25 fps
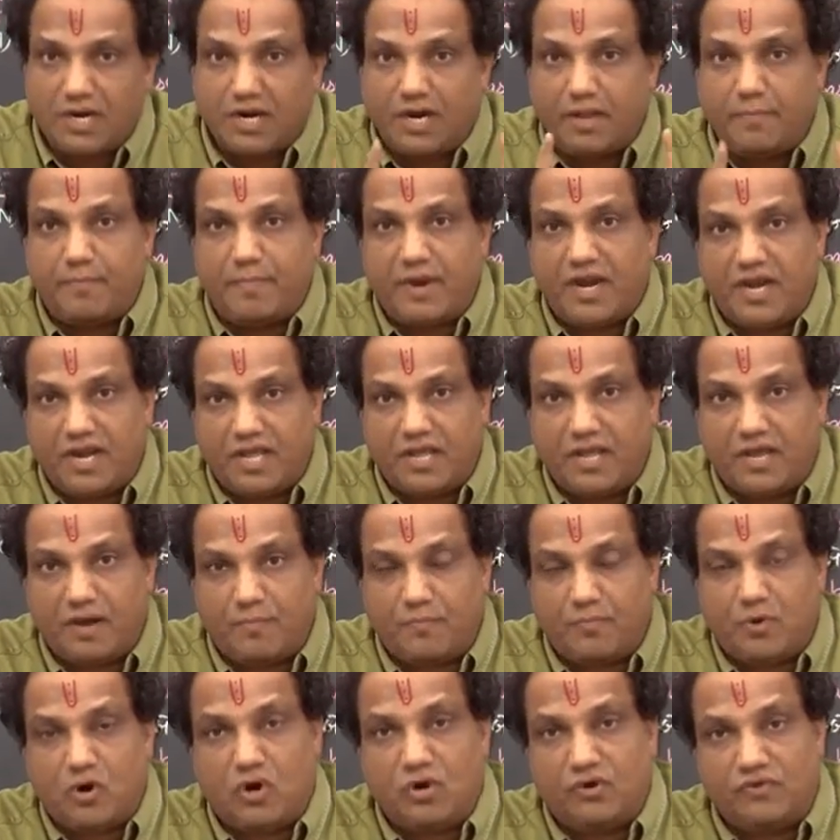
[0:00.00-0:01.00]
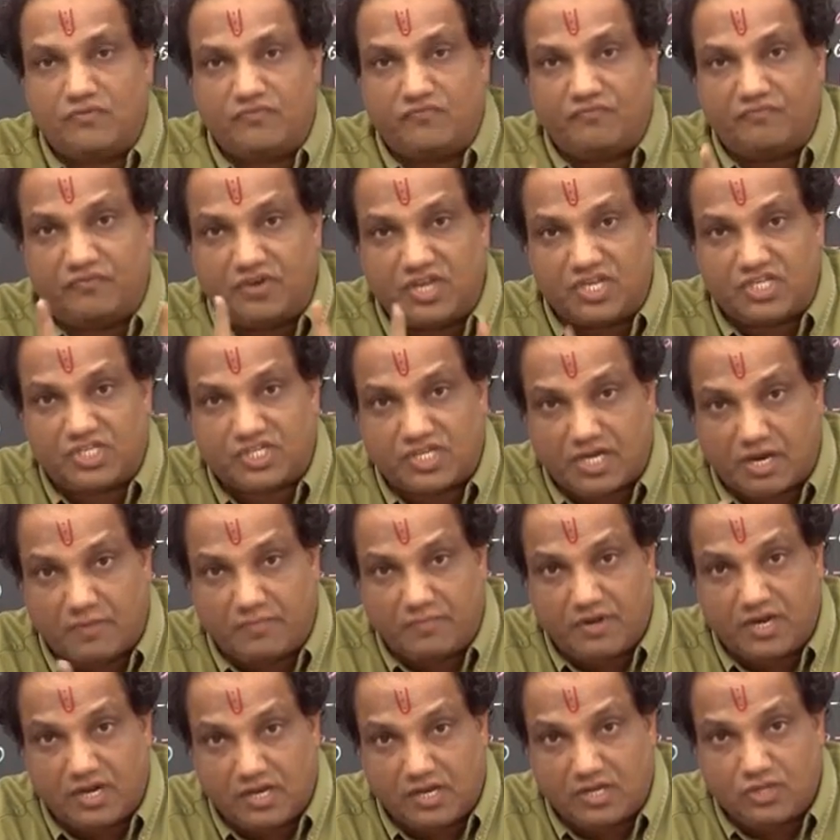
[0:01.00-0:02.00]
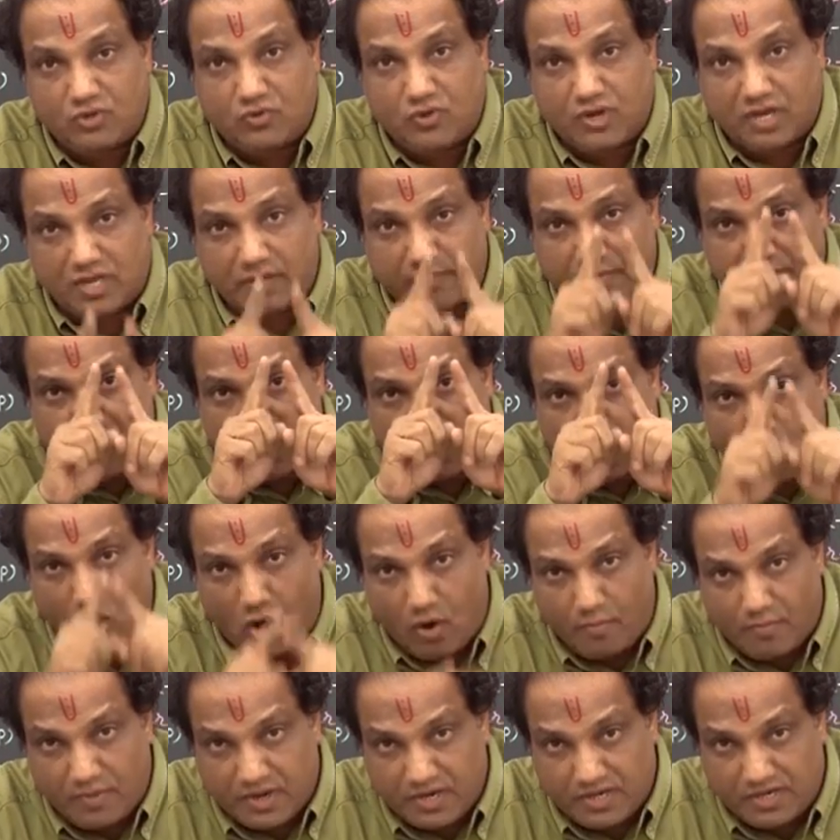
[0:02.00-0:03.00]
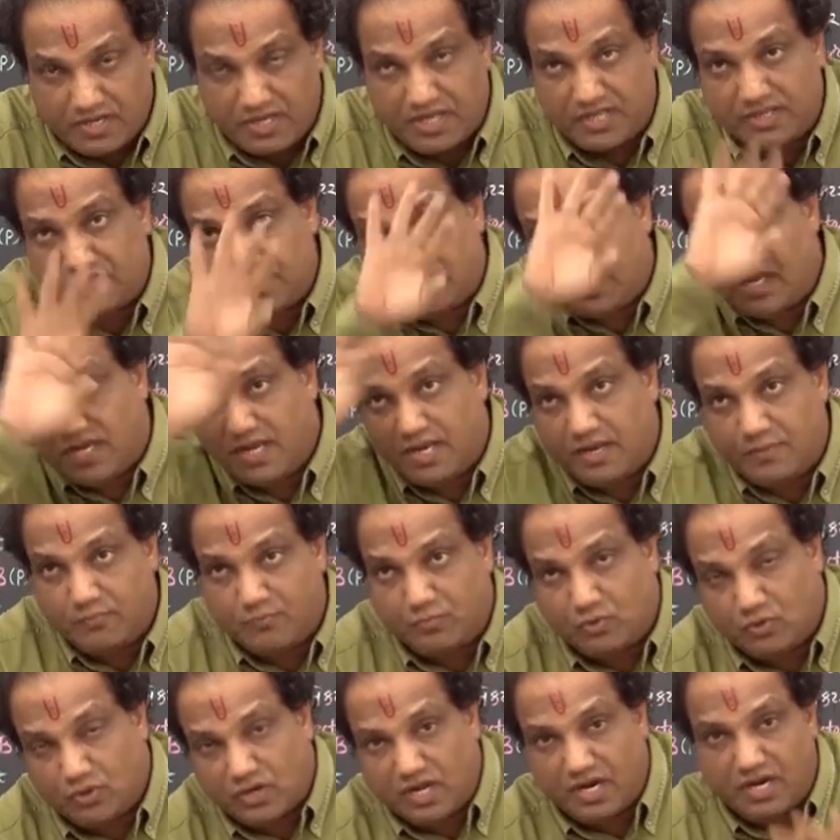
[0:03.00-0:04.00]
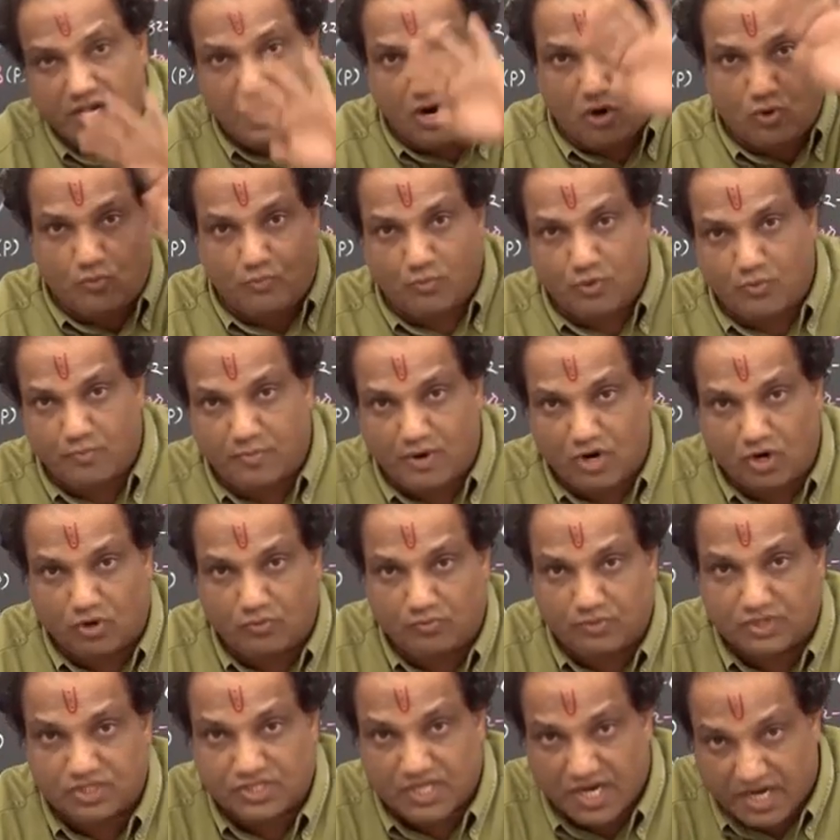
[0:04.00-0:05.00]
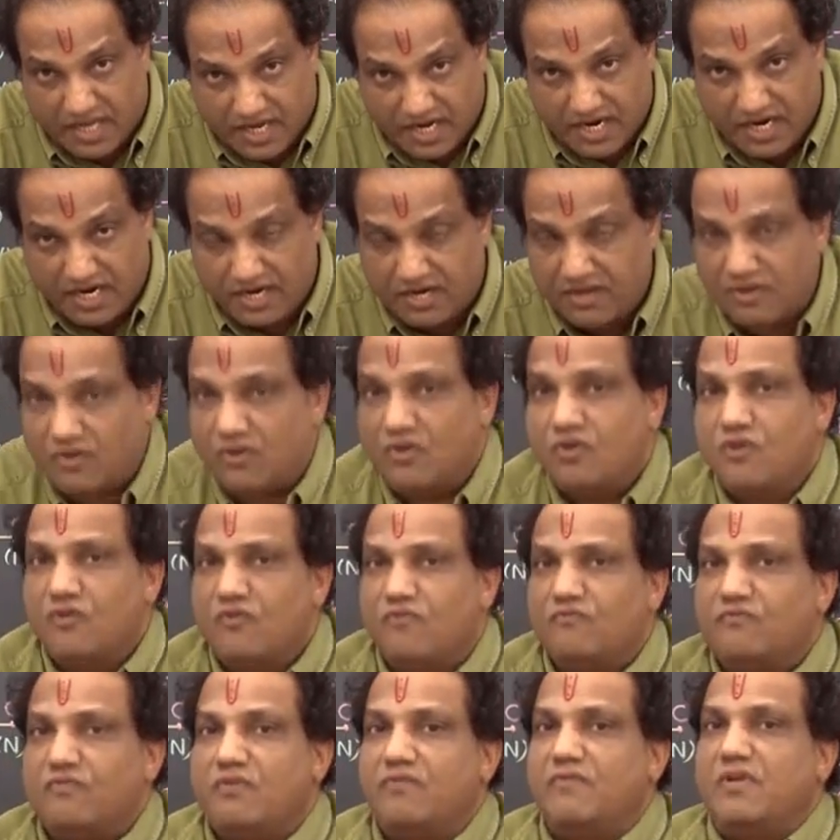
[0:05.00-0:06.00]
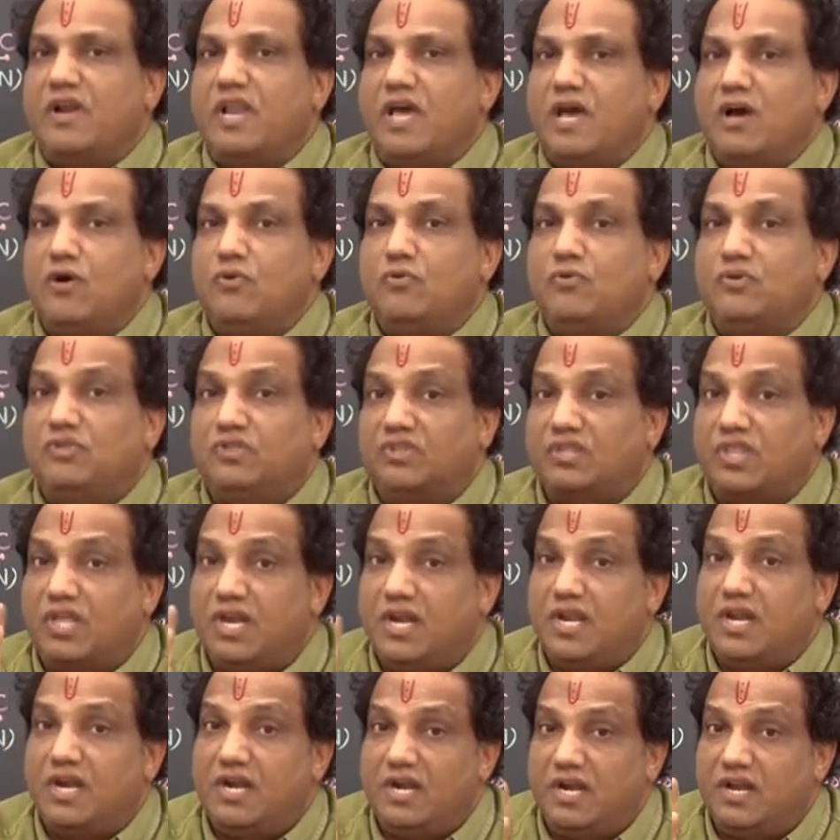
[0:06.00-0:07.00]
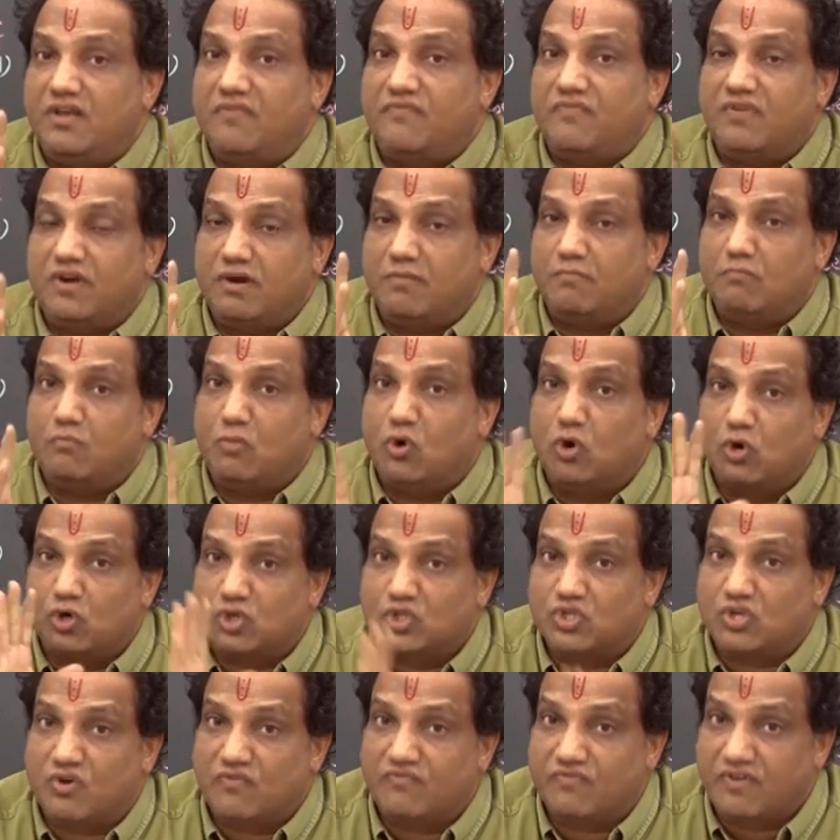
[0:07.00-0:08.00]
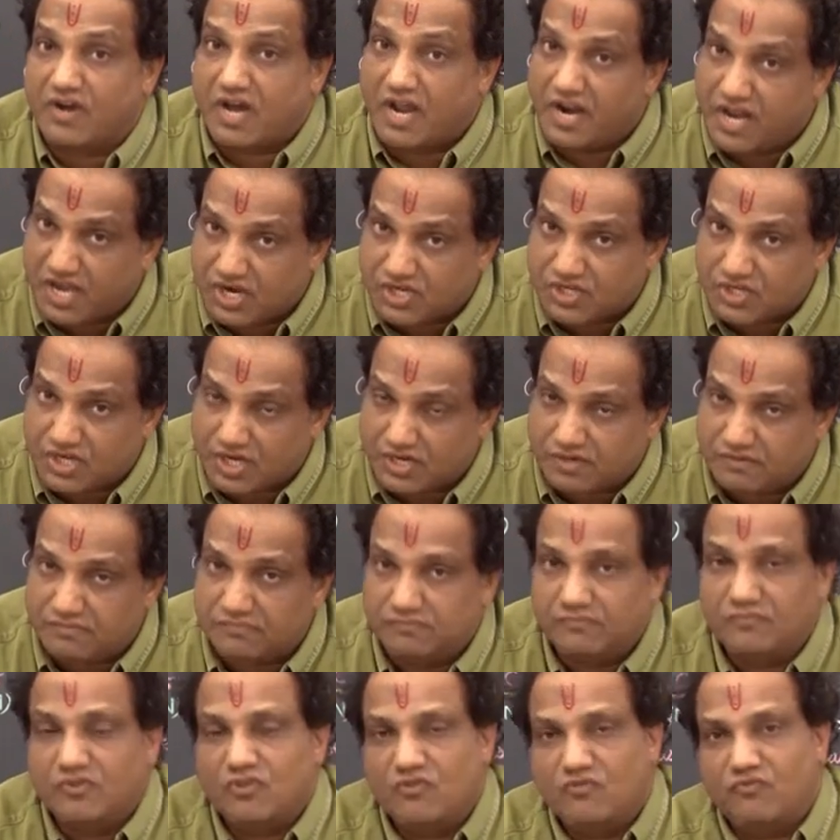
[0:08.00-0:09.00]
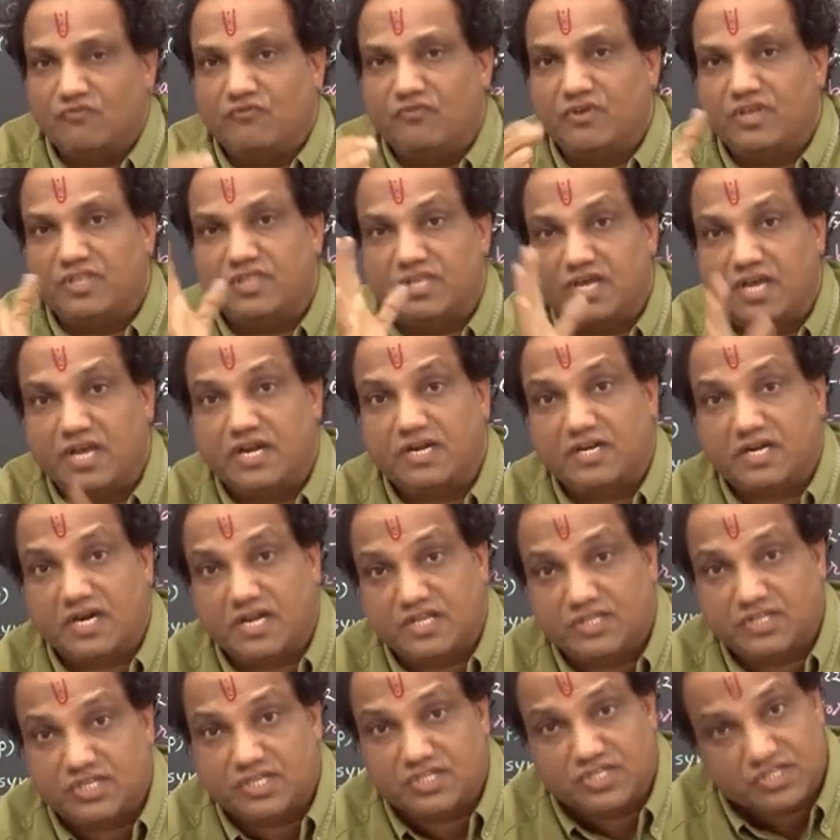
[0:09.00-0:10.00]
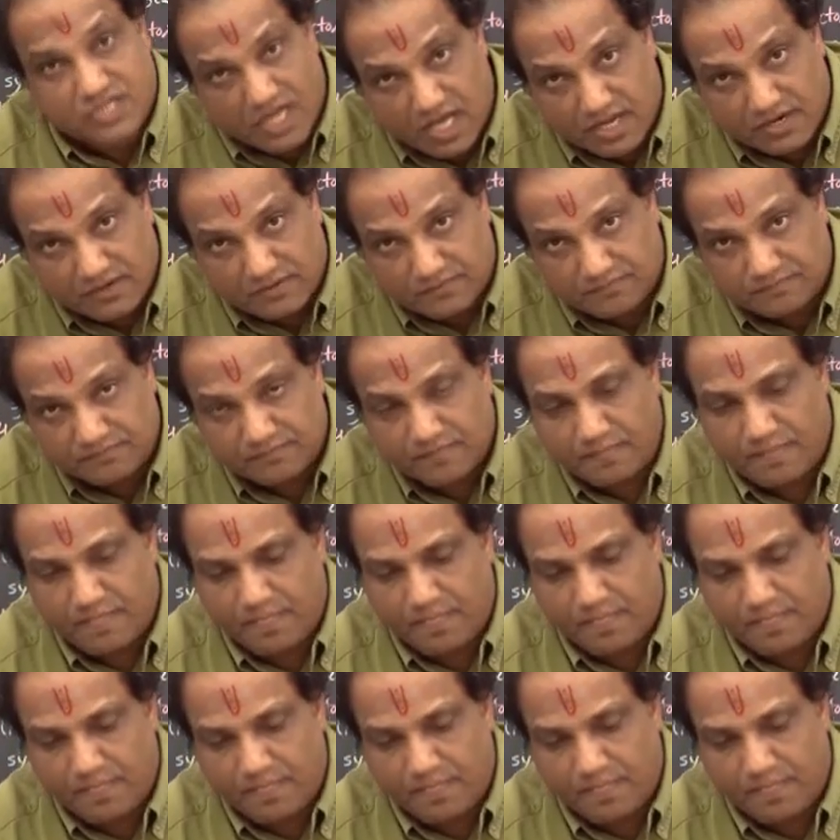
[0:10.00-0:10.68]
Depending upon which terminal you are keeping common in the input and output part of the circuit, we will have three different modes of connection with a transistor.